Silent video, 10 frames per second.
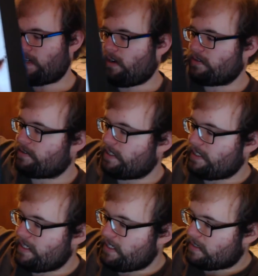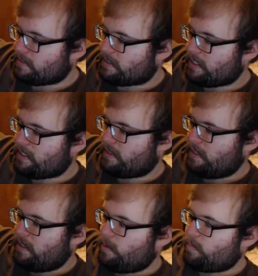have an alternate Negan scene,
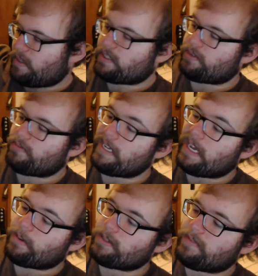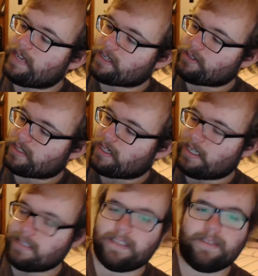plus 3 hours of extra
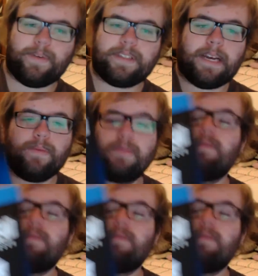content, which I